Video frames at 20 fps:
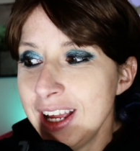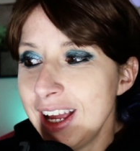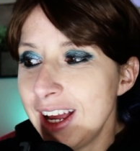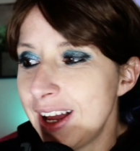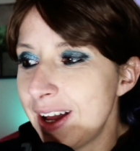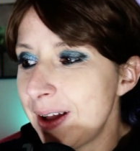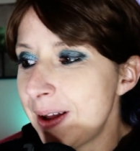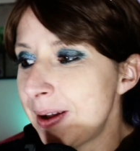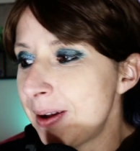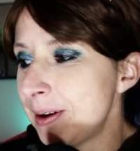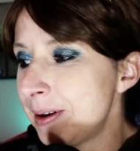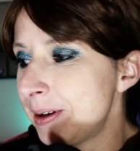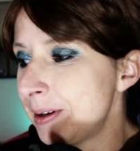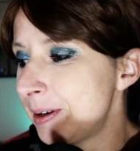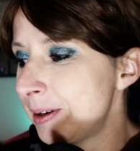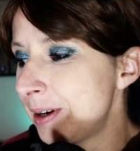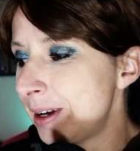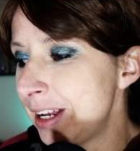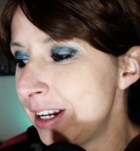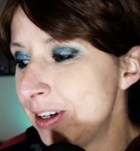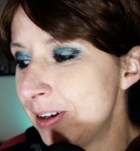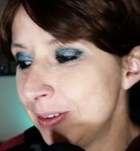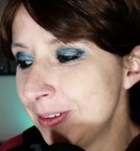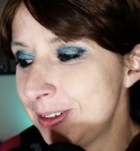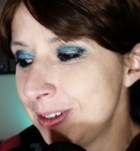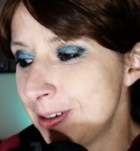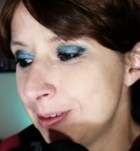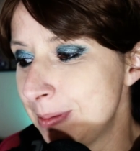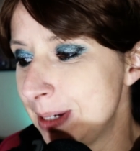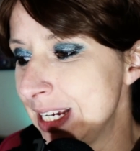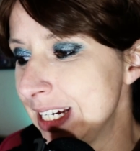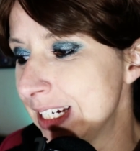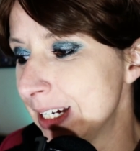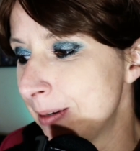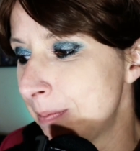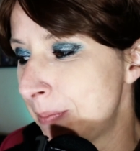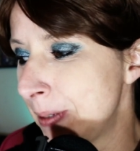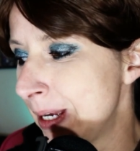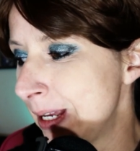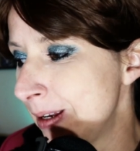Oh, I don't do
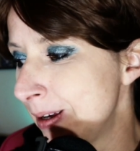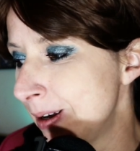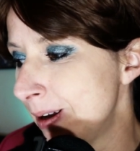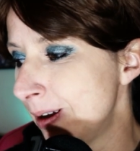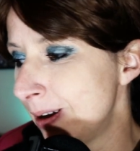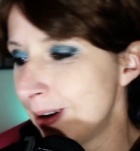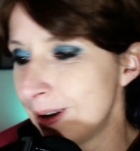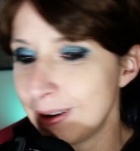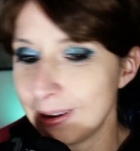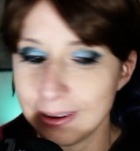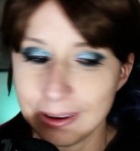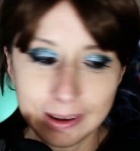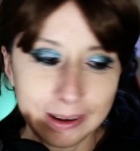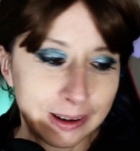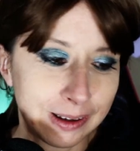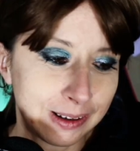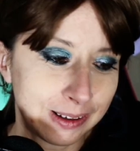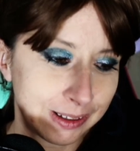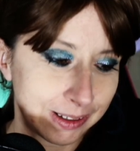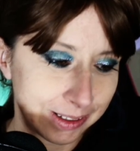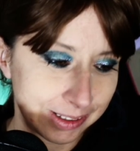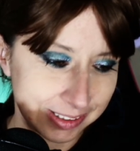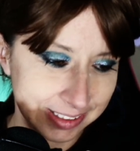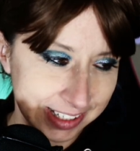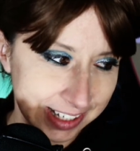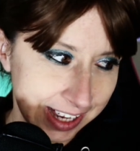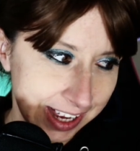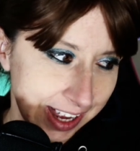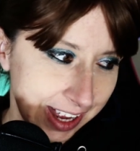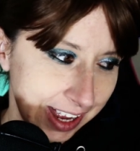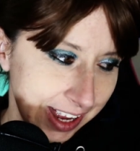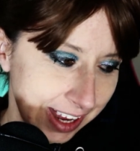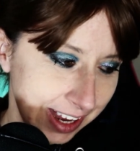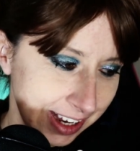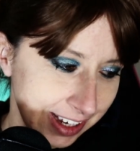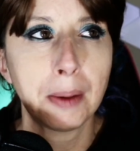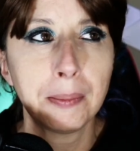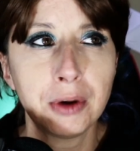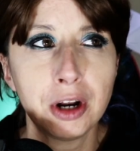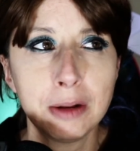makeup at all.
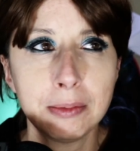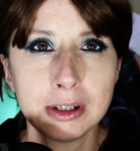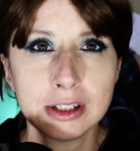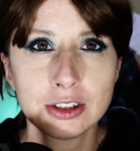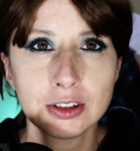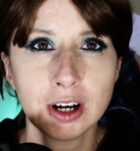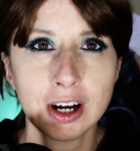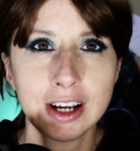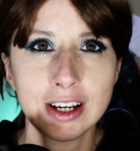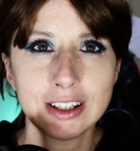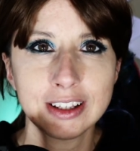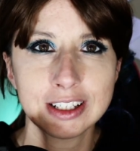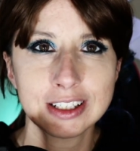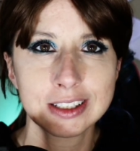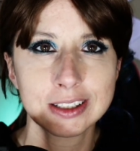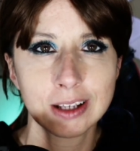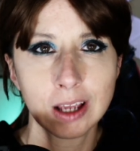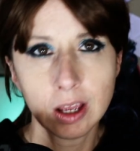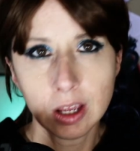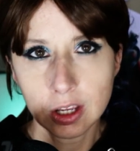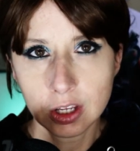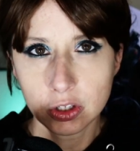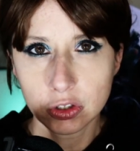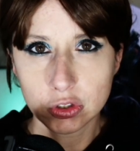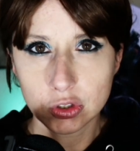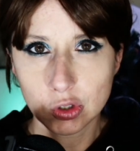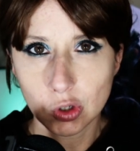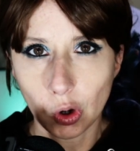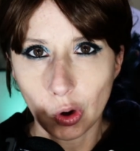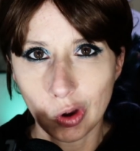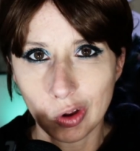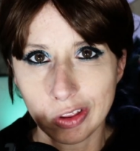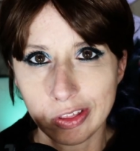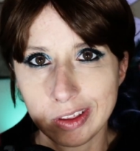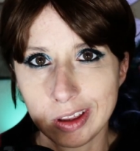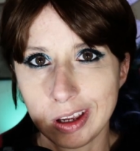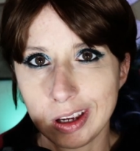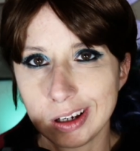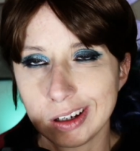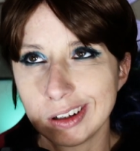Yay. I'm gonna be trying this skull
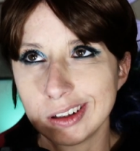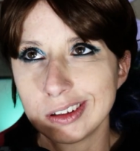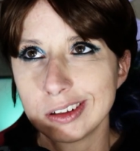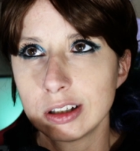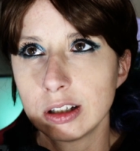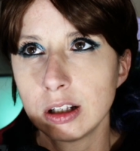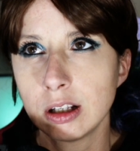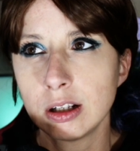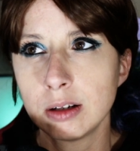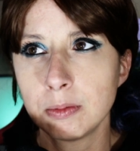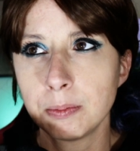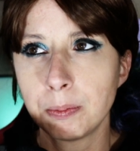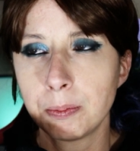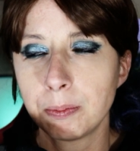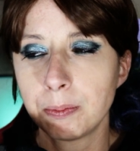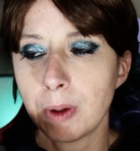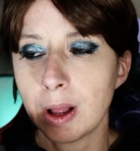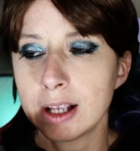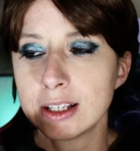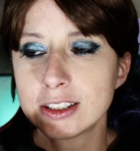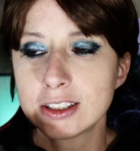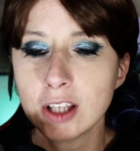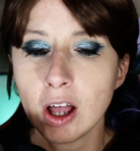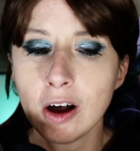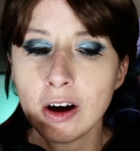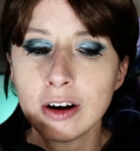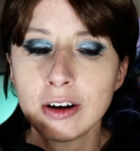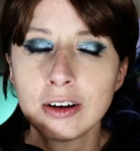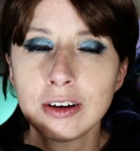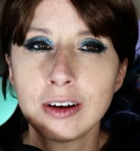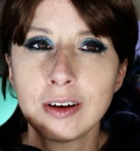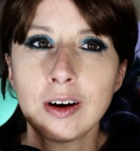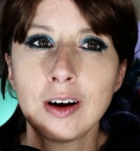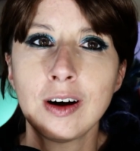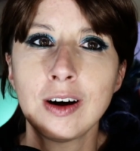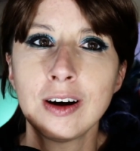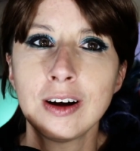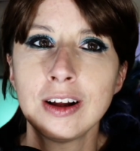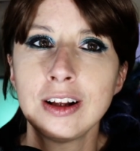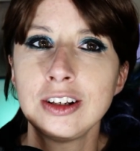thing that I saw
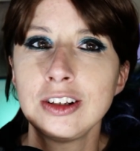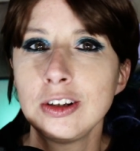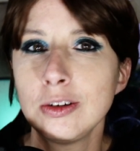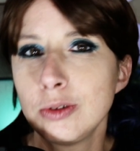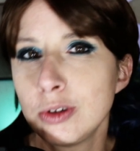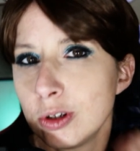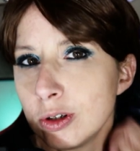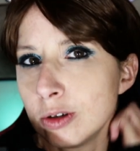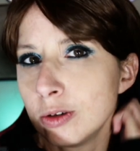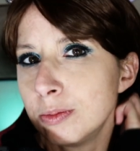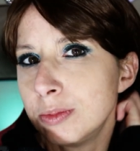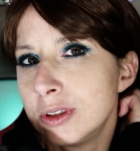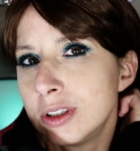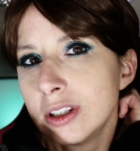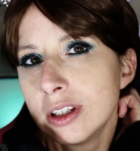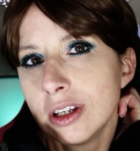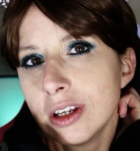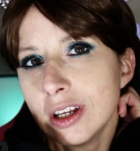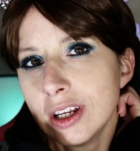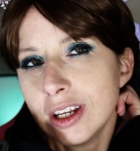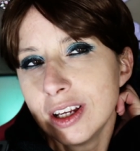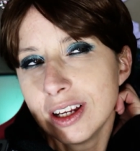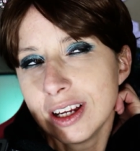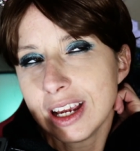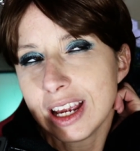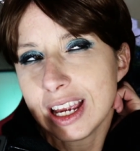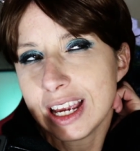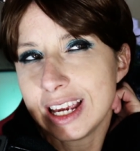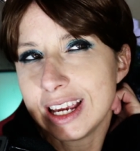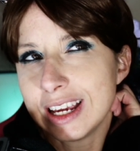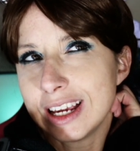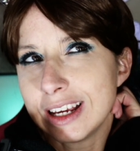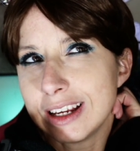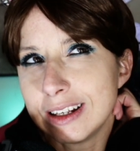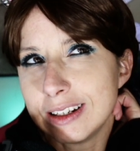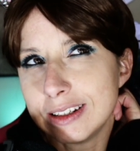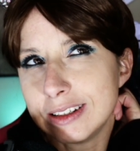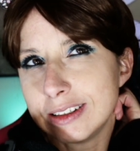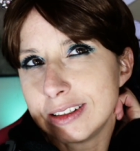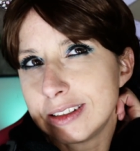on YouTube's,
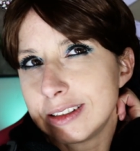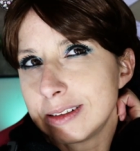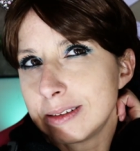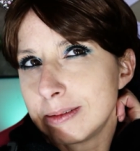and